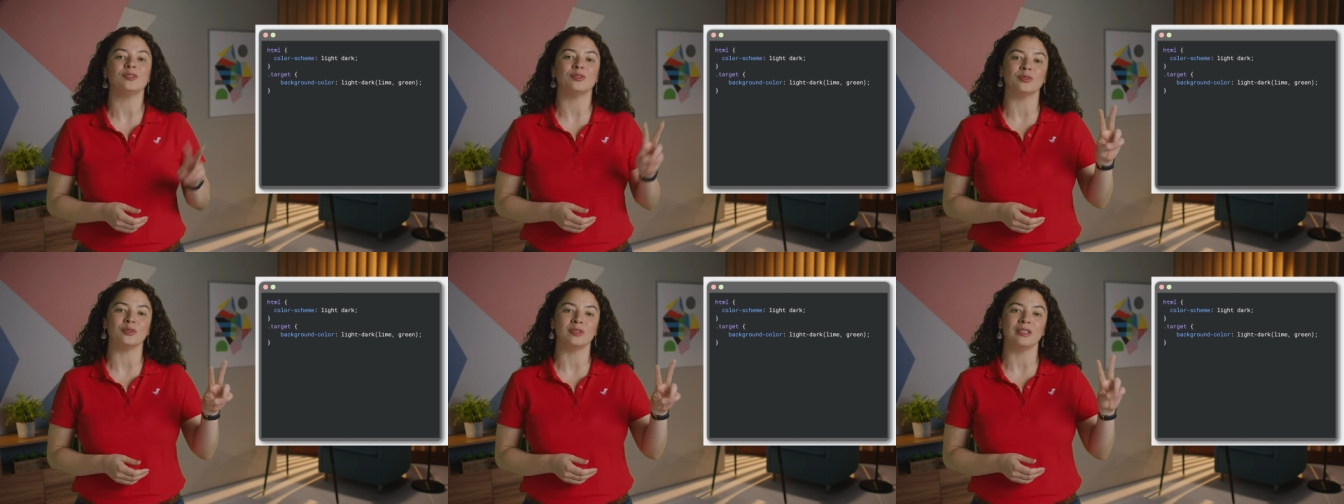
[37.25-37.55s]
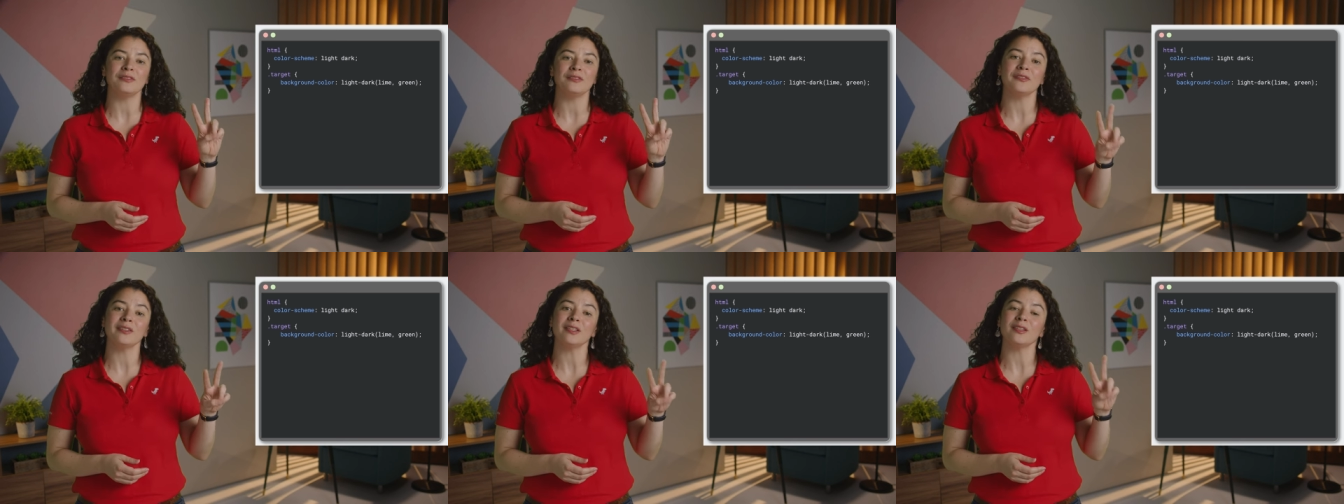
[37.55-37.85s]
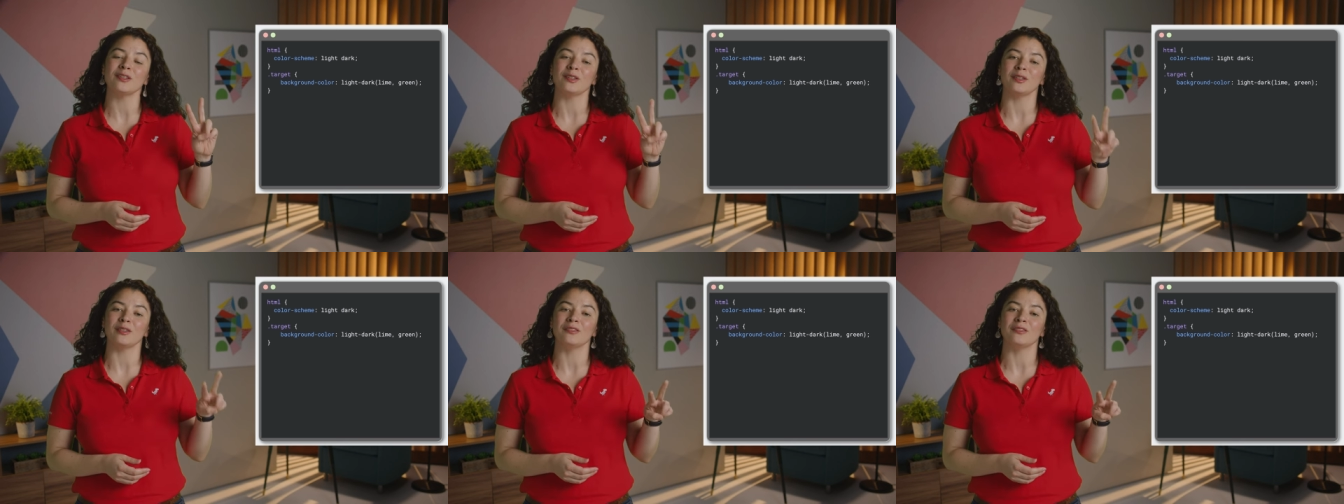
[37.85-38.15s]
two
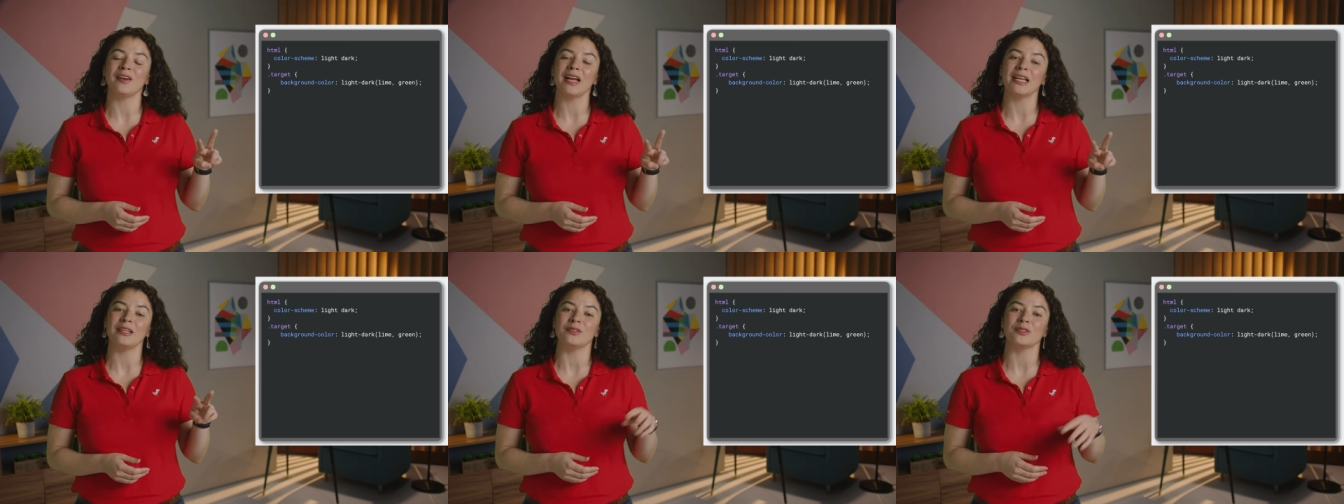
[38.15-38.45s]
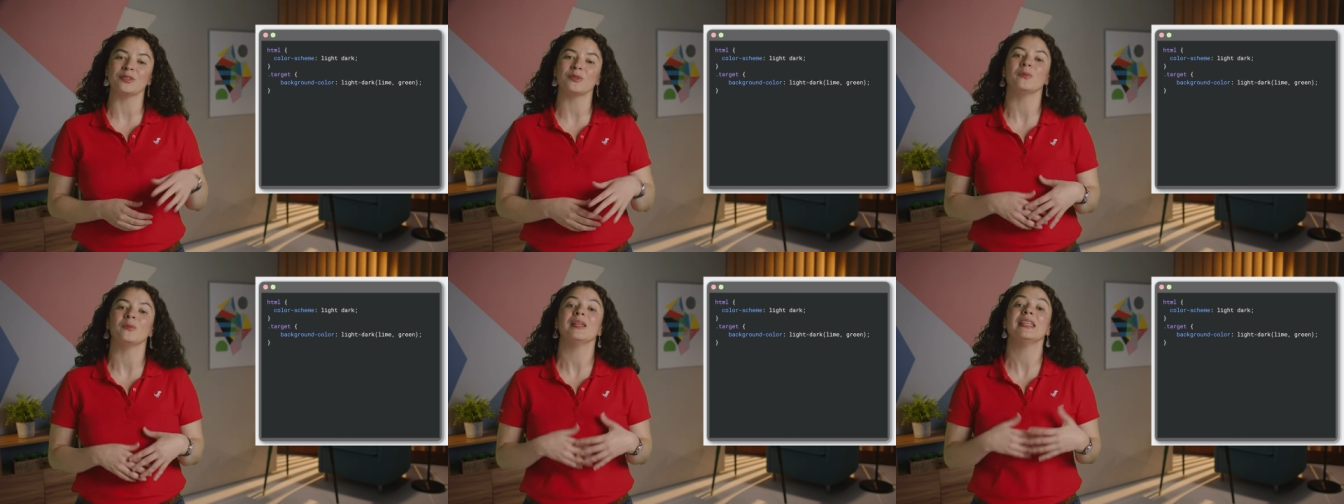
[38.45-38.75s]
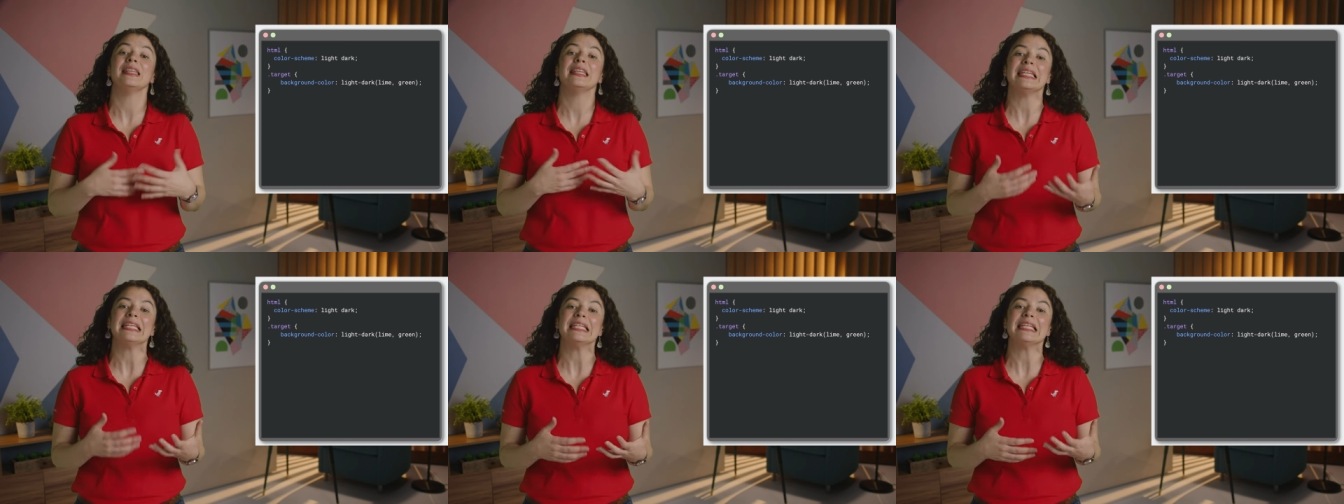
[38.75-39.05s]
different color values
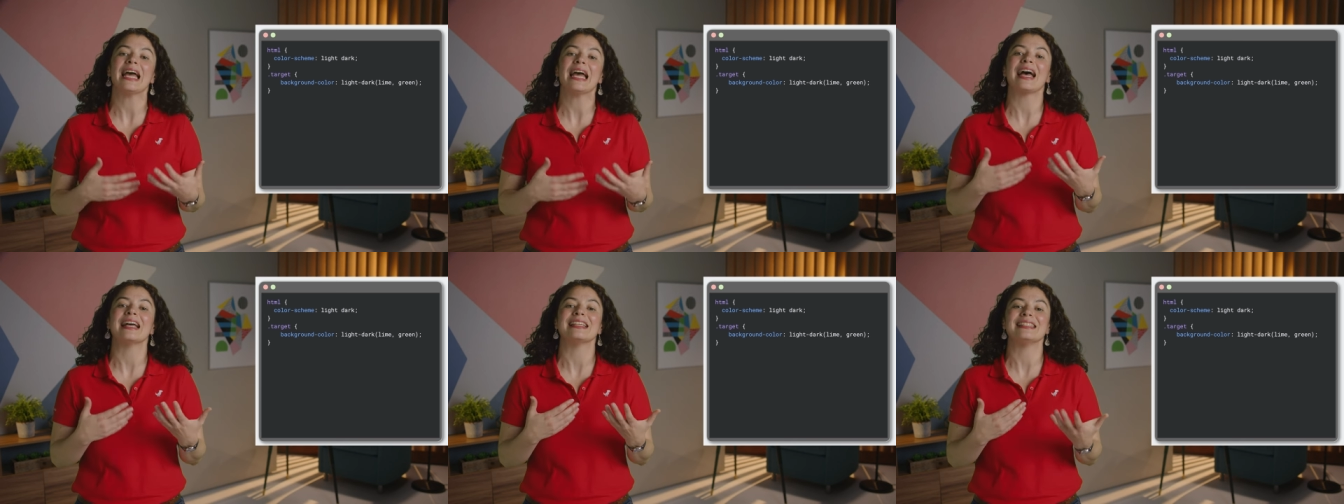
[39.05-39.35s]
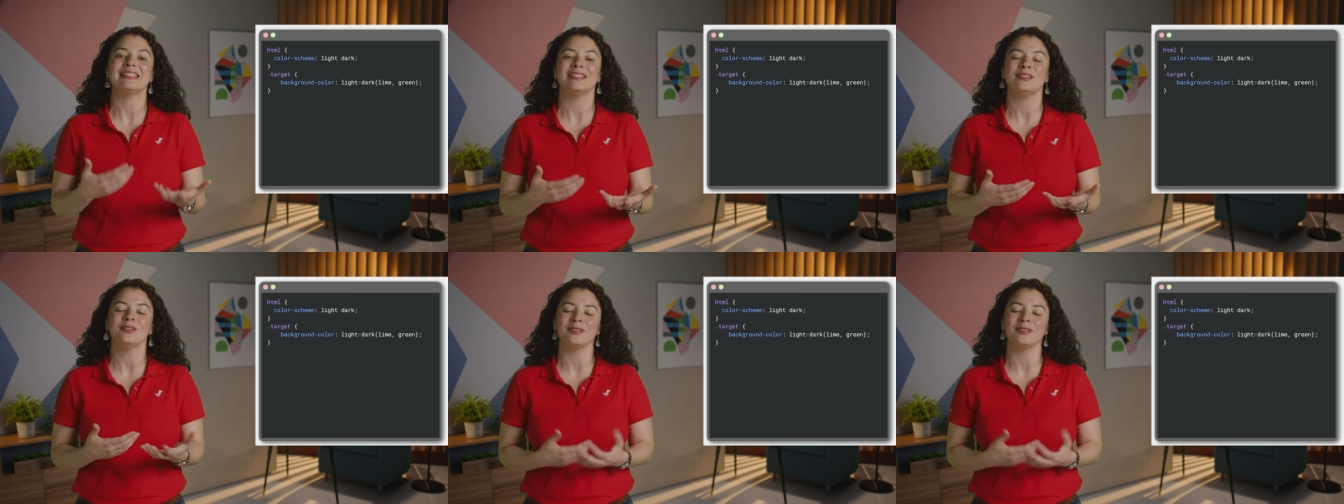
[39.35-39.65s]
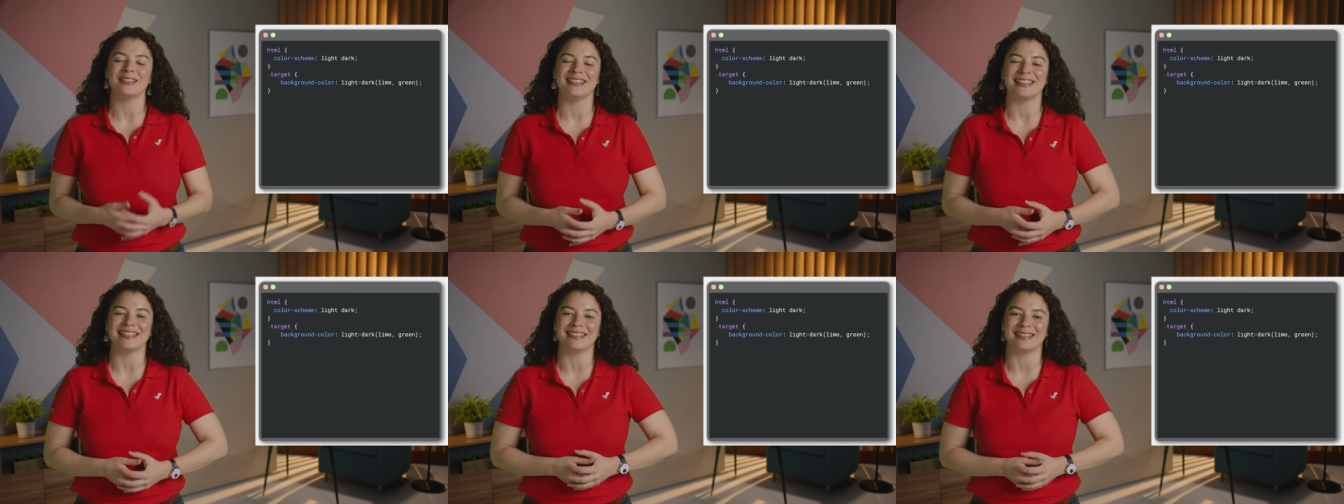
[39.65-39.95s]
within a single
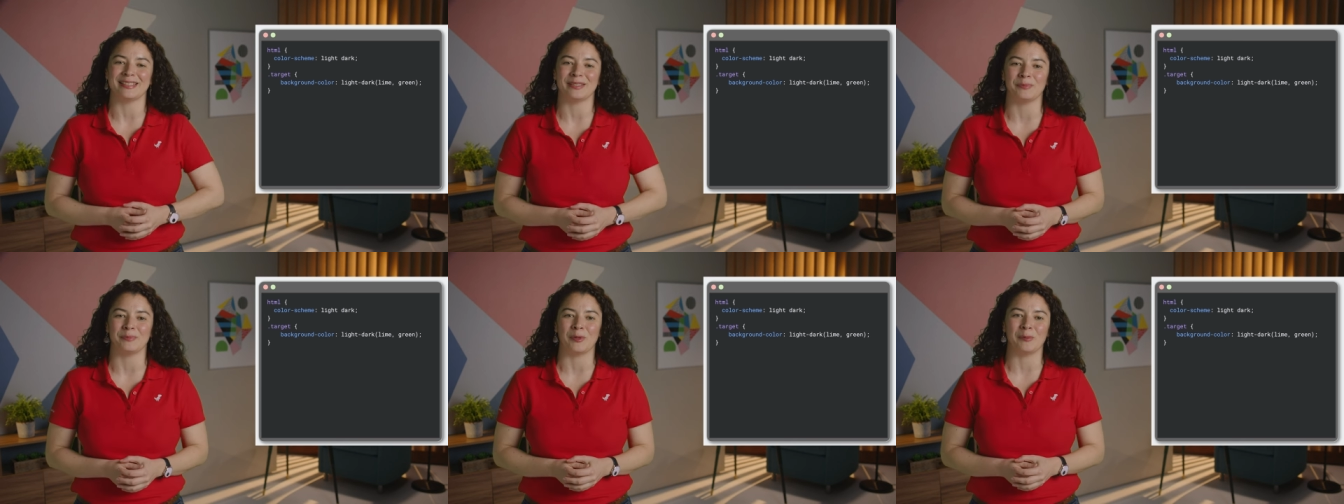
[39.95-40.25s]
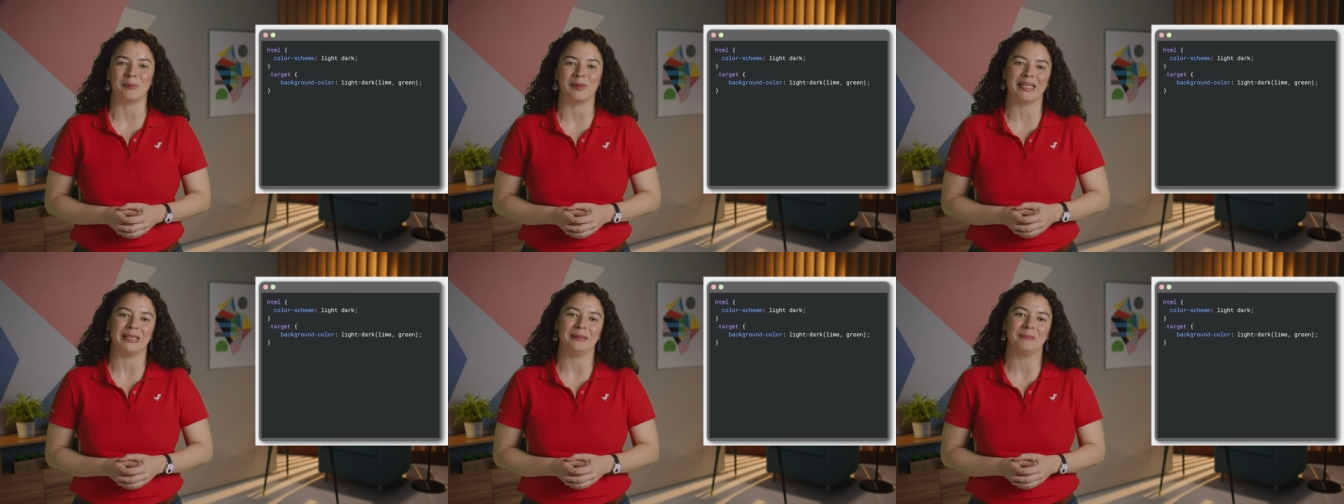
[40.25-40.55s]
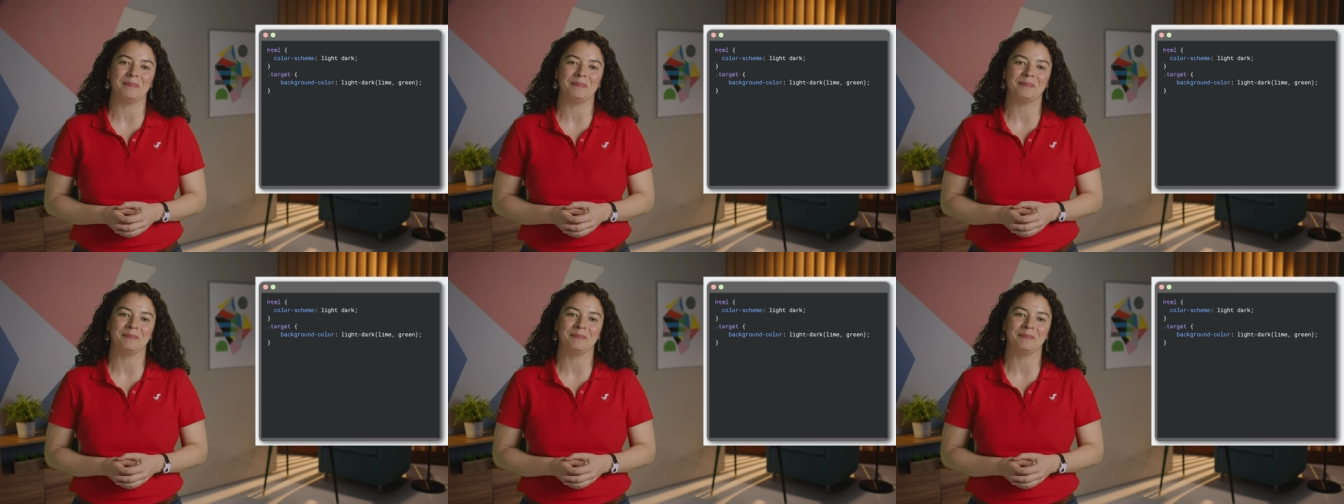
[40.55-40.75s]
C S S property.